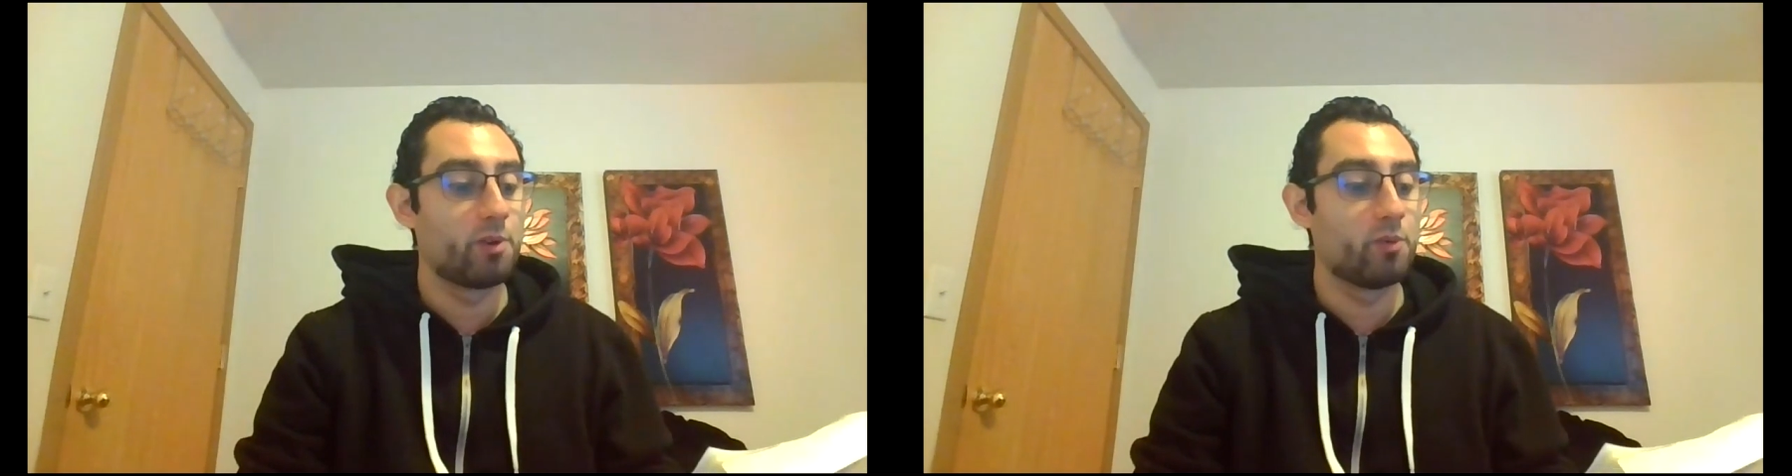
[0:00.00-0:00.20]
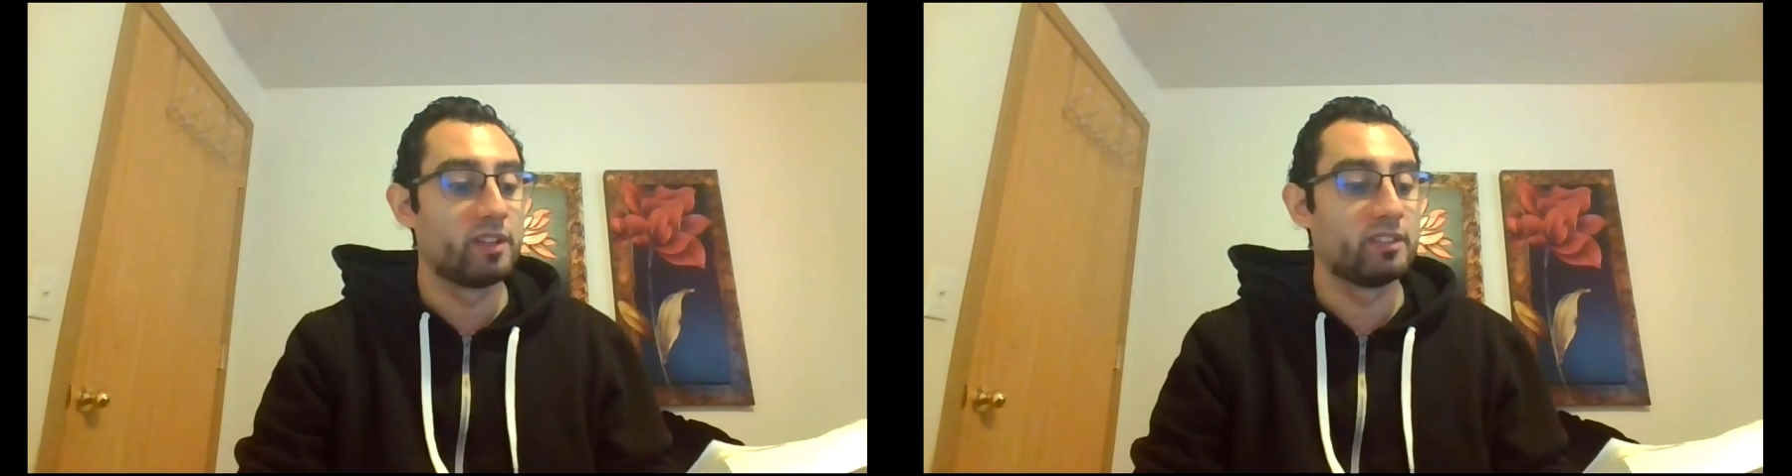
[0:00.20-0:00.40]
how
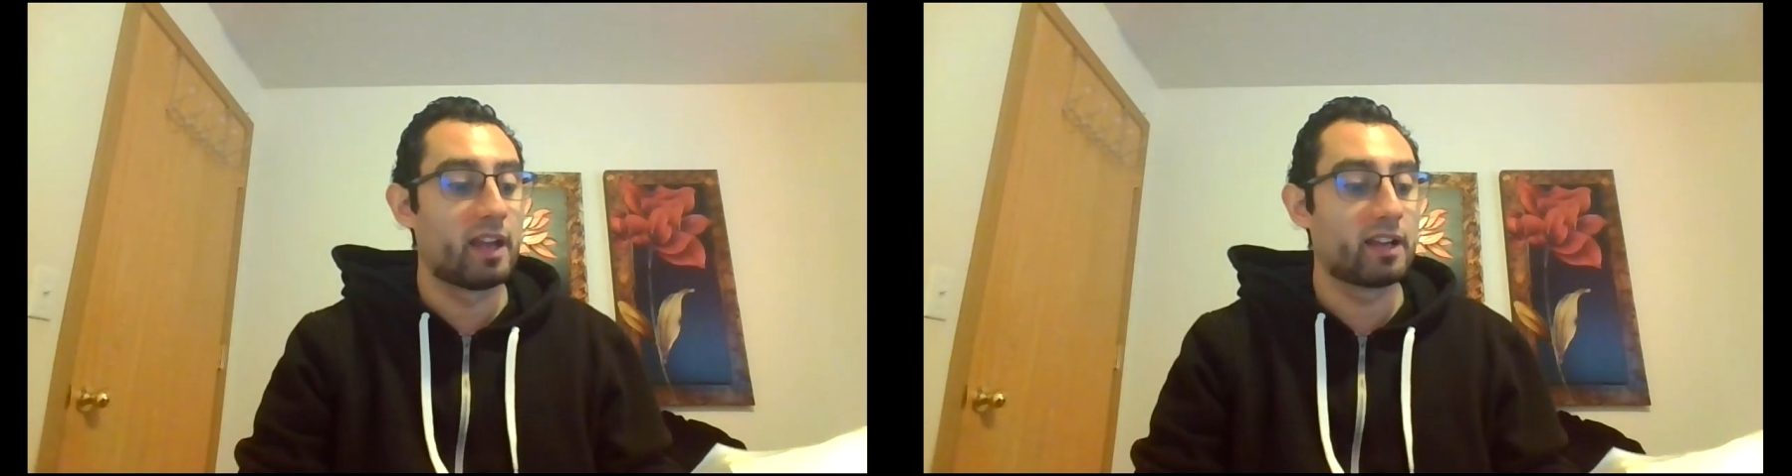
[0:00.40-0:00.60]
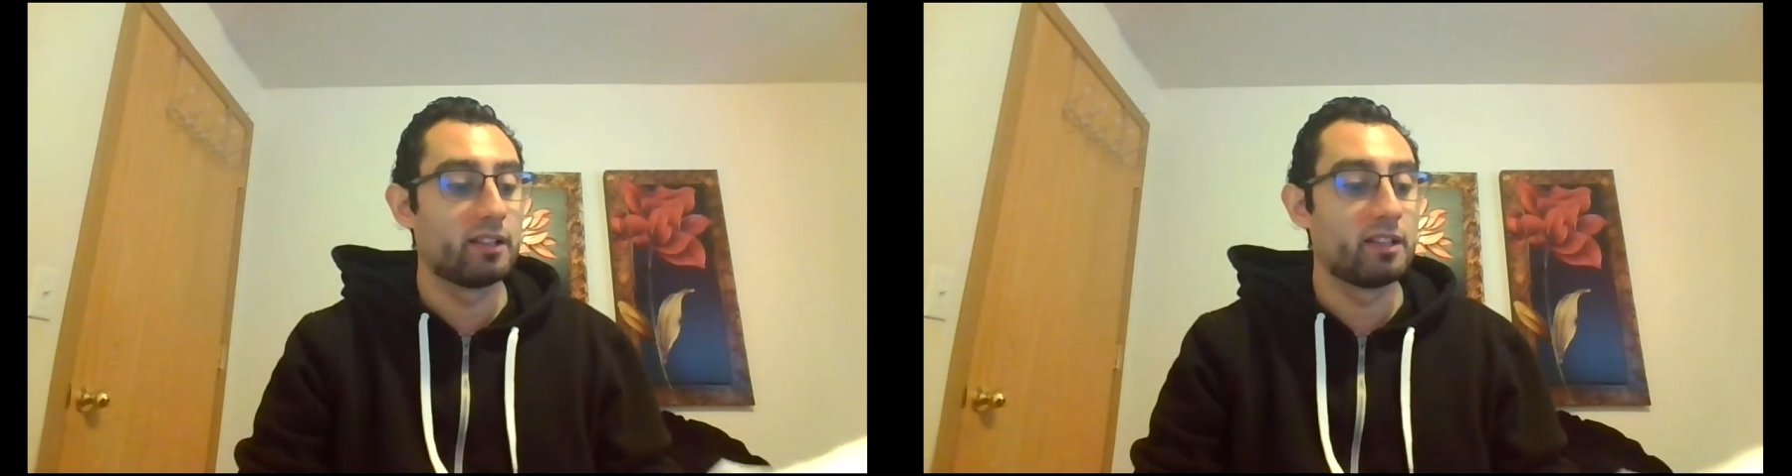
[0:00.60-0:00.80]
to
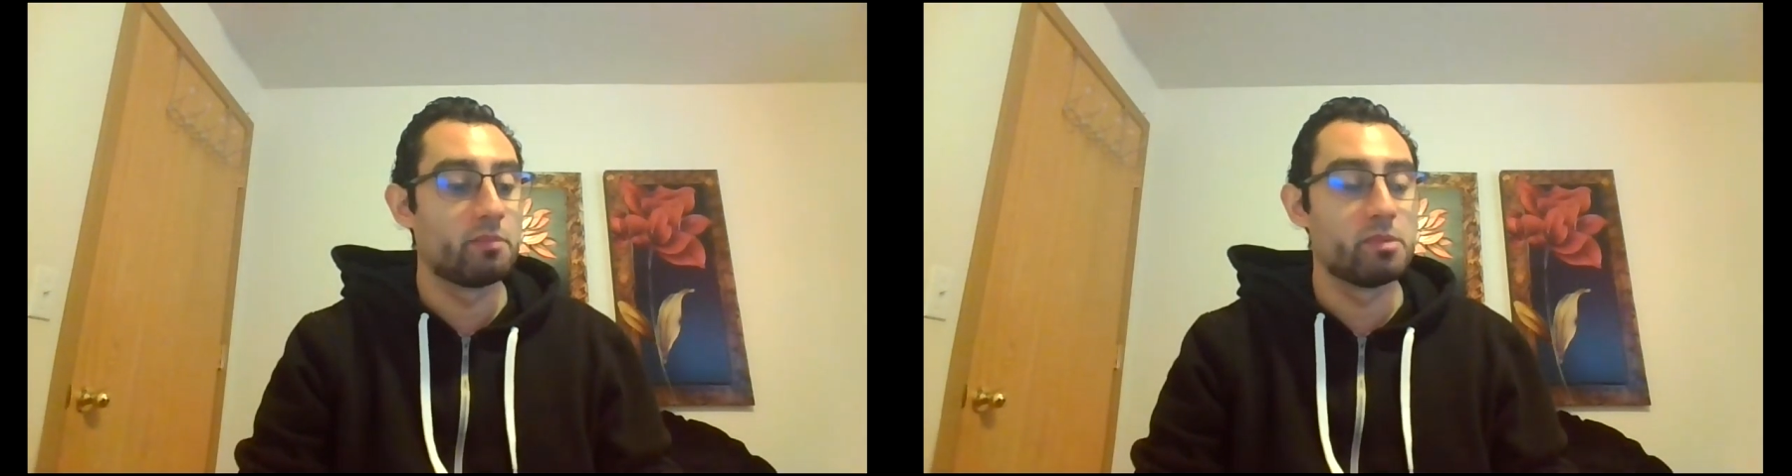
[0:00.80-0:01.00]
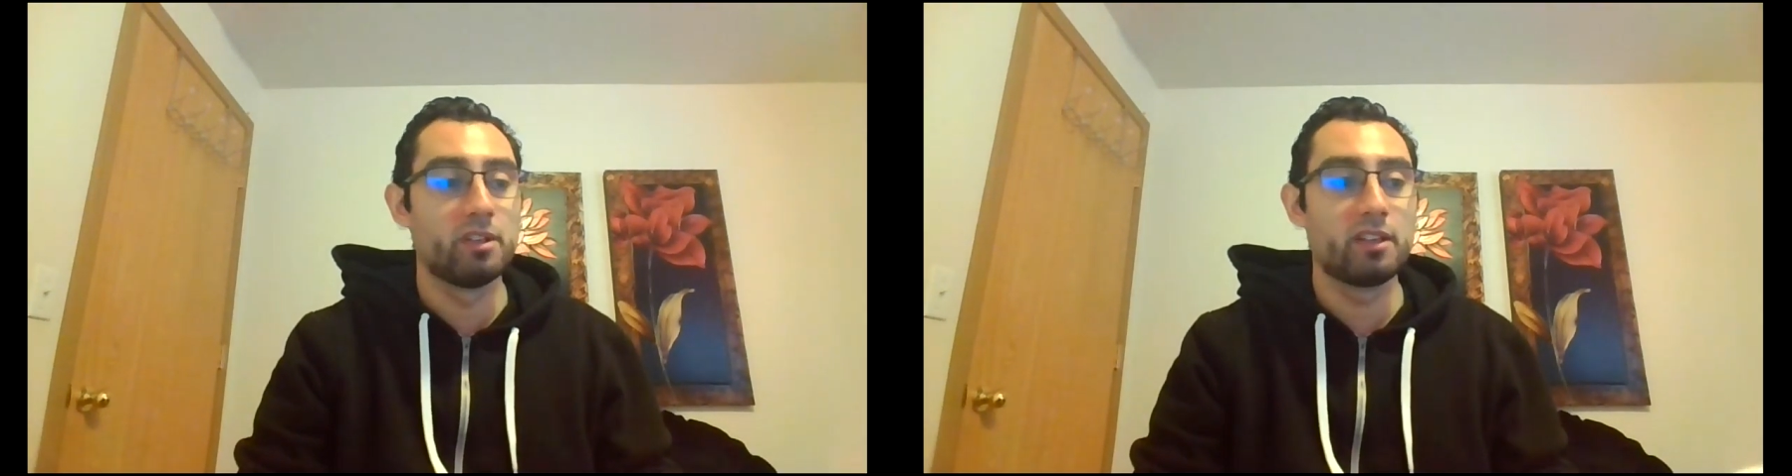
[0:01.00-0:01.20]
exactly
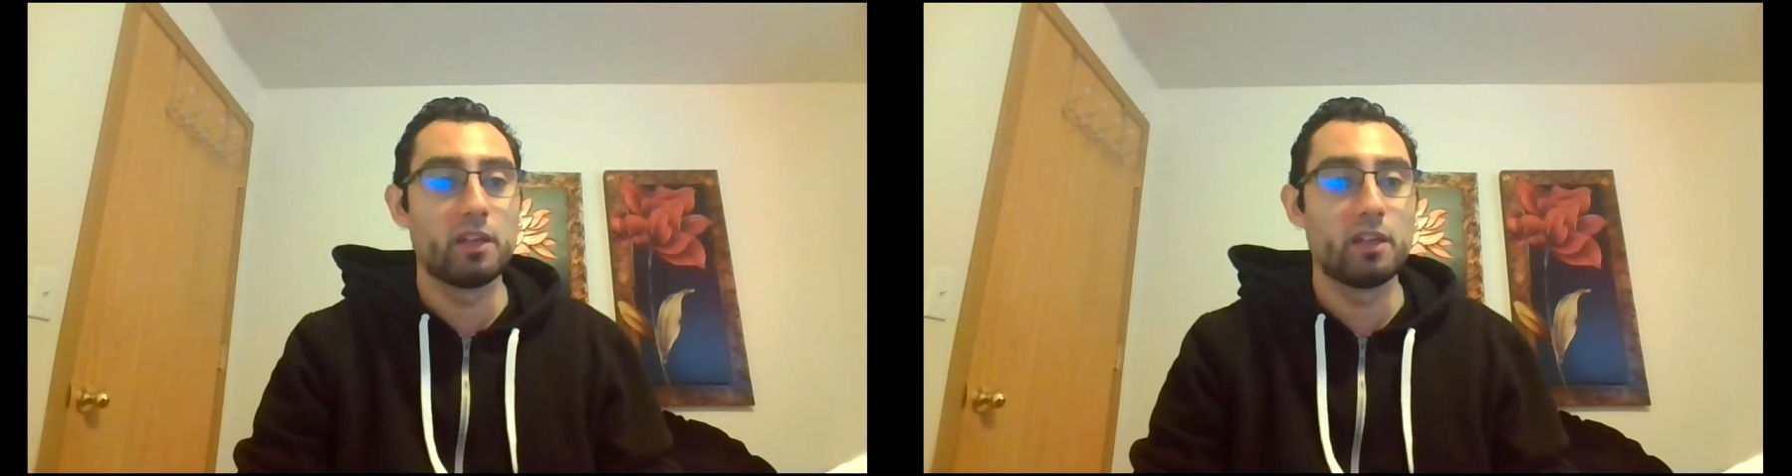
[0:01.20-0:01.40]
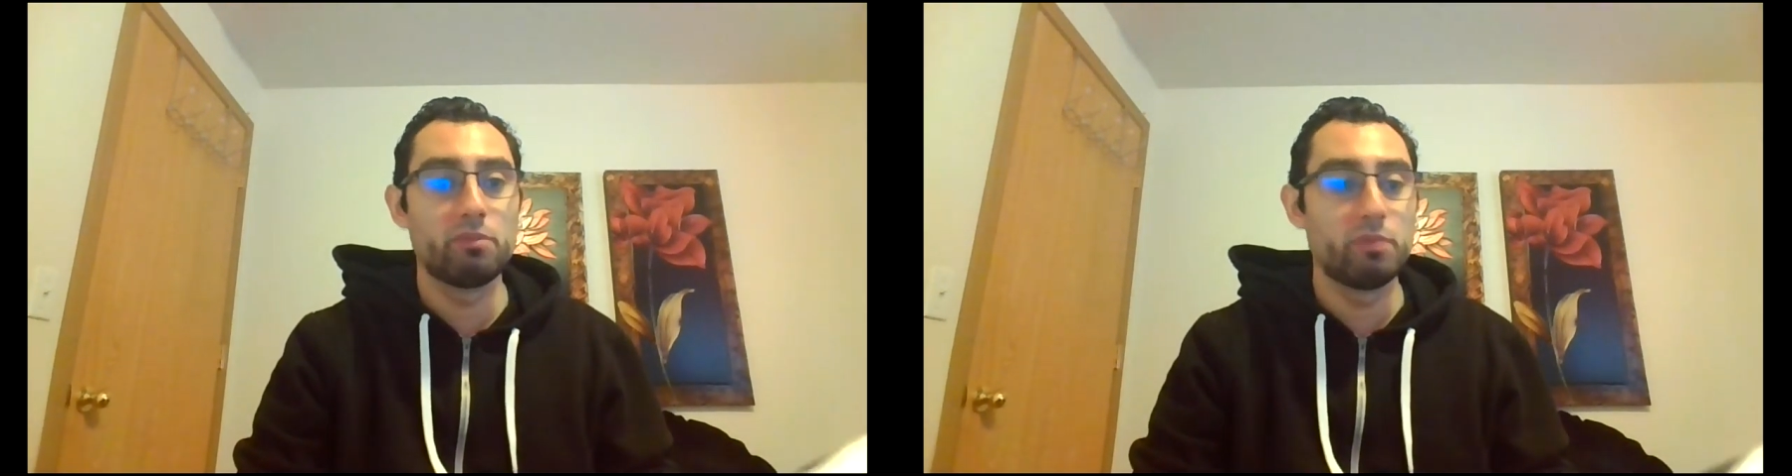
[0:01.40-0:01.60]

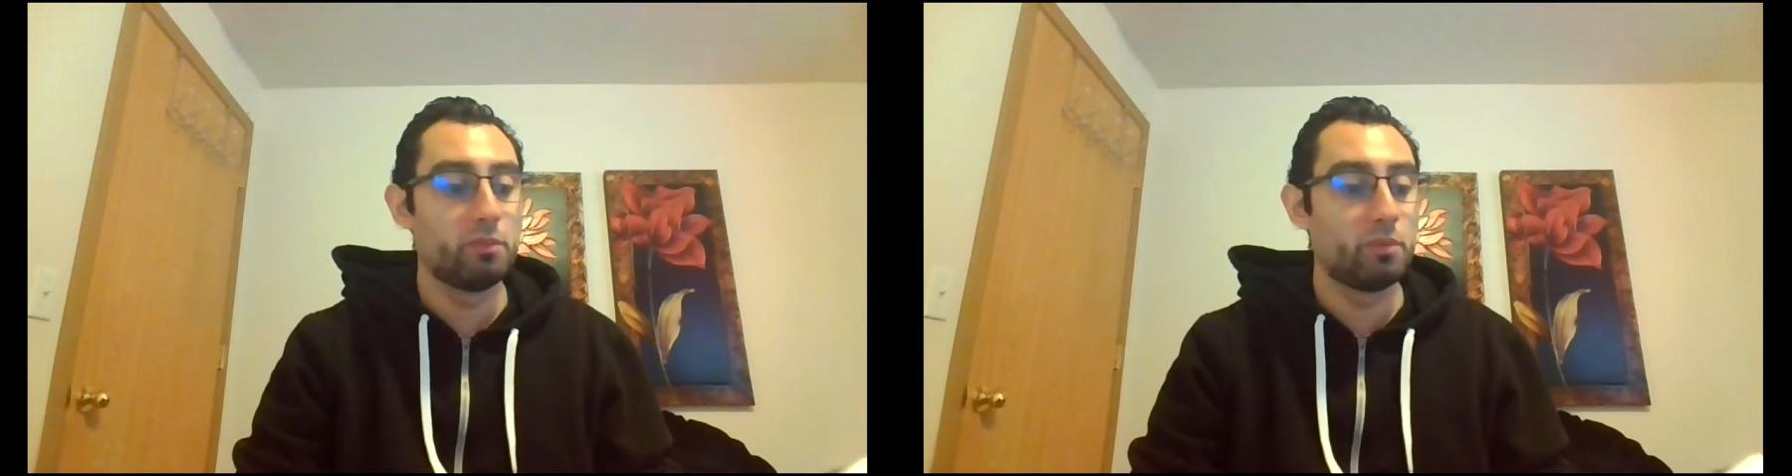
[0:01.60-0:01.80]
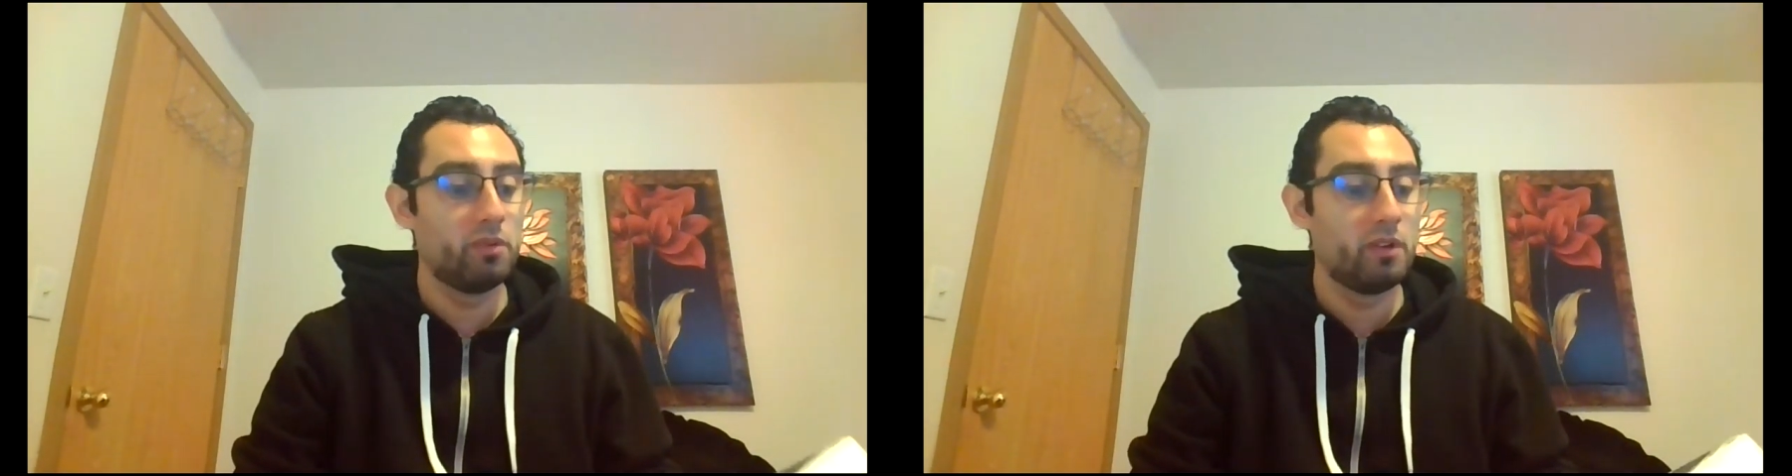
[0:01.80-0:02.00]
communicate with
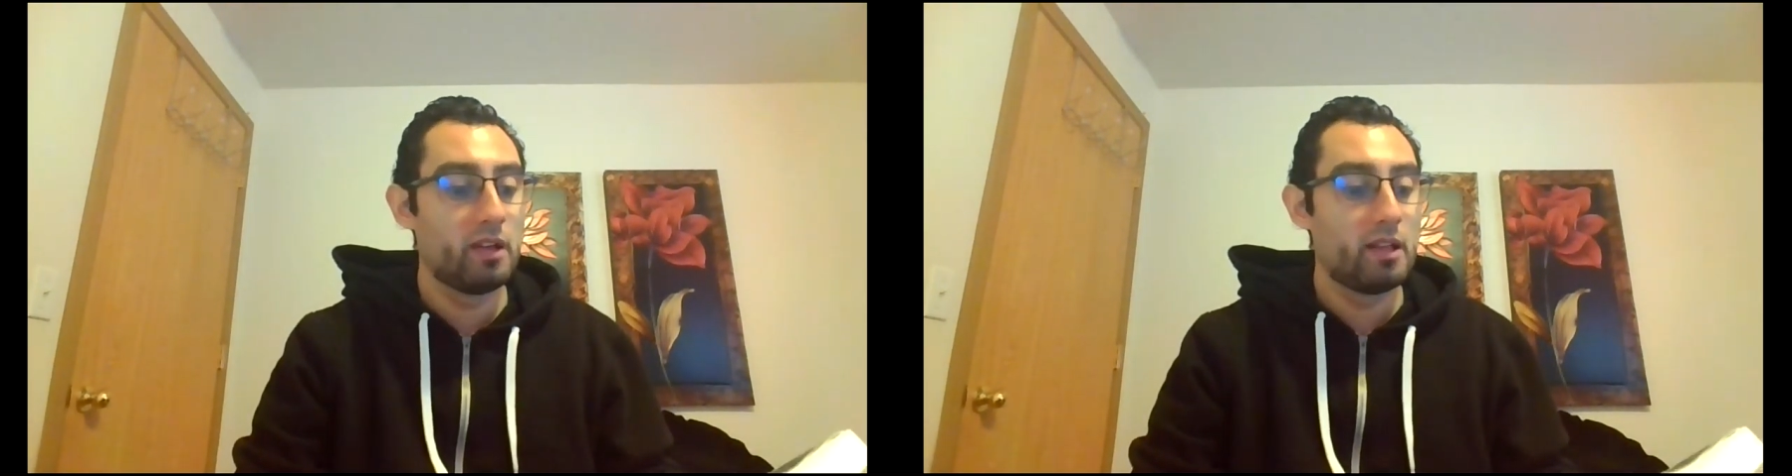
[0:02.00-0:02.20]
people,